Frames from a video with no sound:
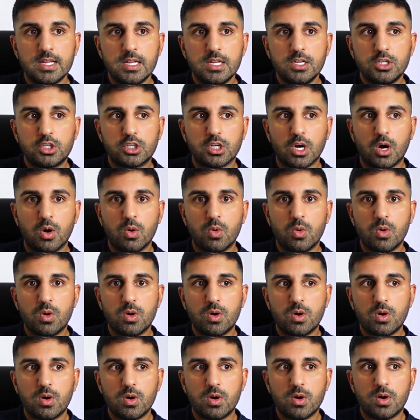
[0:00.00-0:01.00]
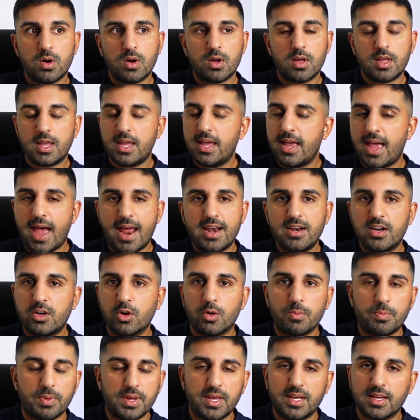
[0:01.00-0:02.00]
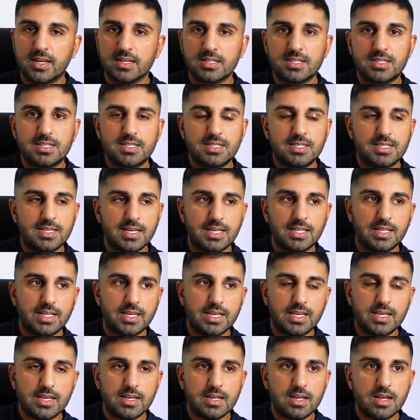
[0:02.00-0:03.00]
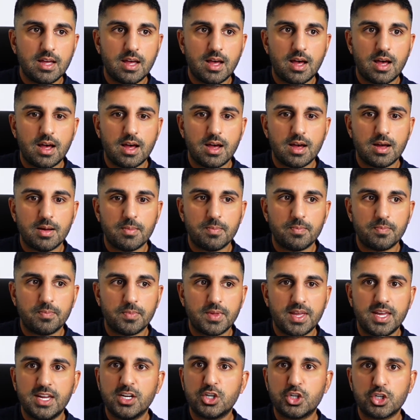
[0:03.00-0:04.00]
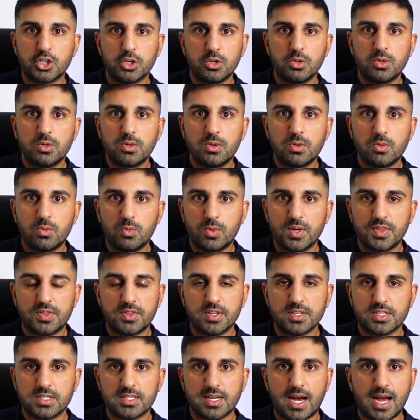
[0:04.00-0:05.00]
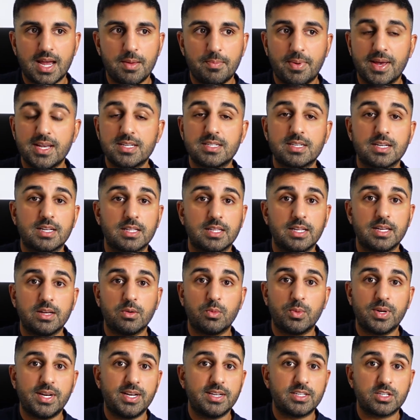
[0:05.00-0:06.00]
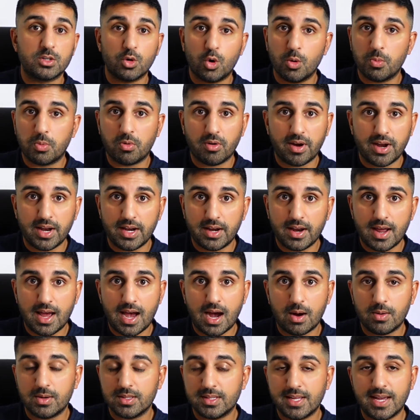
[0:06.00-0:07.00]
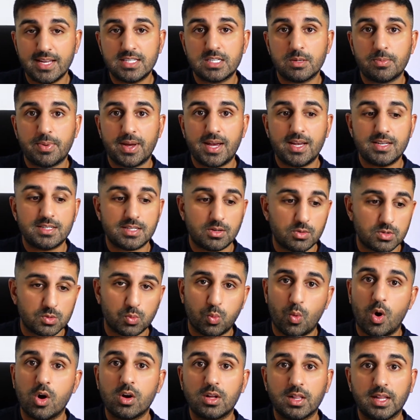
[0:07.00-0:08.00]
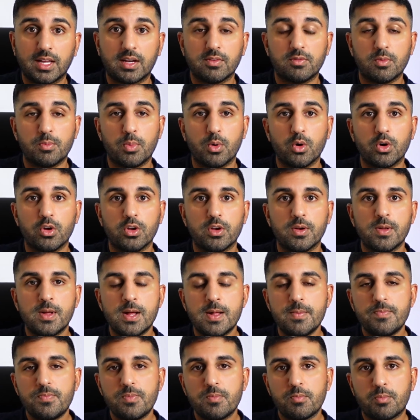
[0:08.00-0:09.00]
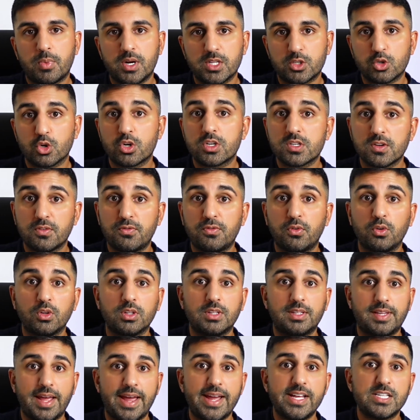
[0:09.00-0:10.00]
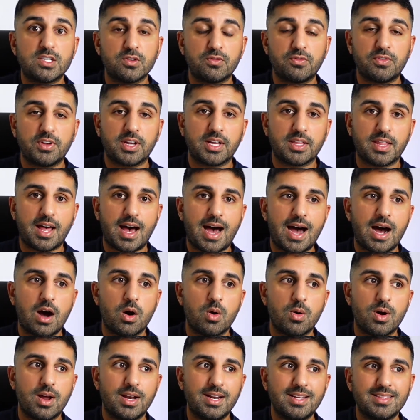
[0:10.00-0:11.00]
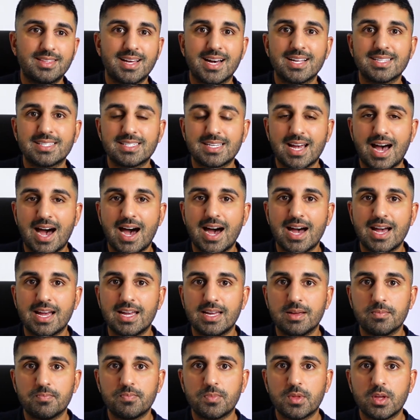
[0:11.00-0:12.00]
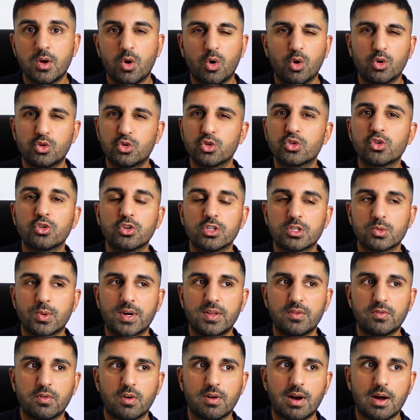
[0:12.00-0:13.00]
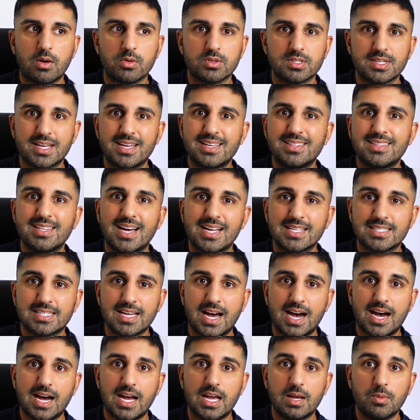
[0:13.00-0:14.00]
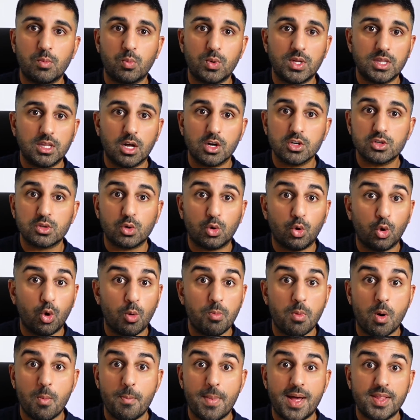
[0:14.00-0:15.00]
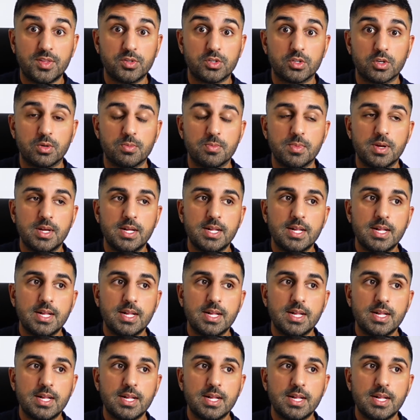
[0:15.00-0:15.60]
So it ended up being a silly um, issue with the site. Basically, we needed to upgrade our database. It was one click of a button, but it took us a full day to figure that out. And in that time, or just under 24 hours, in that time, we lost all momentum.